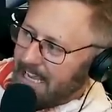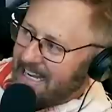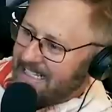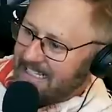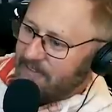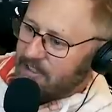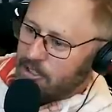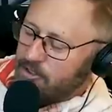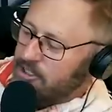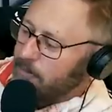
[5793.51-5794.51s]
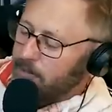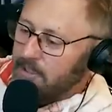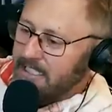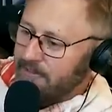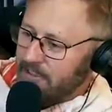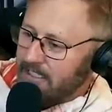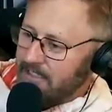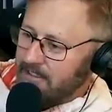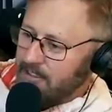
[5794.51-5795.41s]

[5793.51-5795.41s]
And even though you still believe in it,